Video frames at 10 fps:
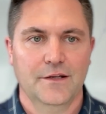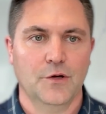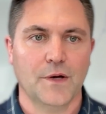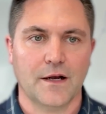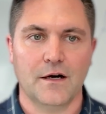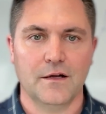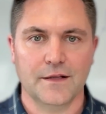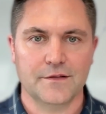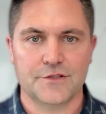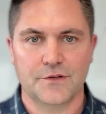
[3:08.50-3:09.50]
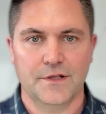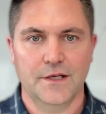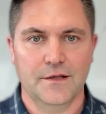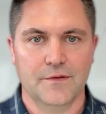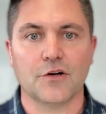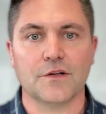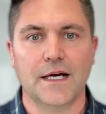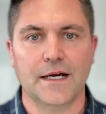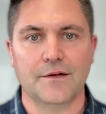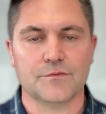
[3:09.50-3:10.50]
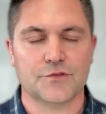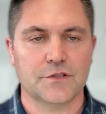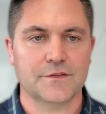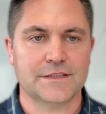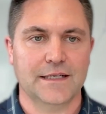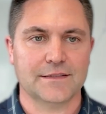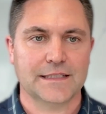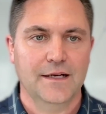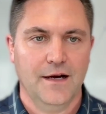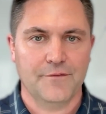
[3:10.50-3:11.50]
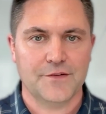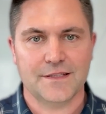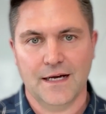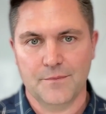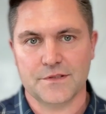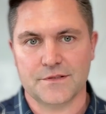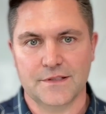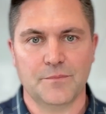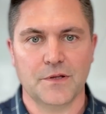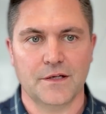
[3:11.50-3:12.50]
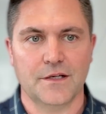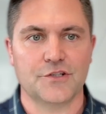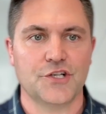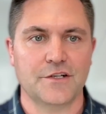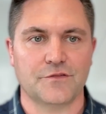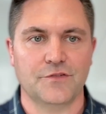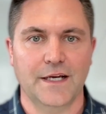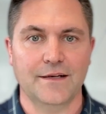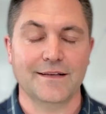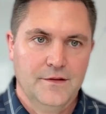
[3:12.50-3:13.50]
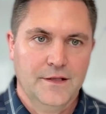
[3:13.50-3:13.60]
when I call into the airline service desk, oftentimes it's the ability to change a flight.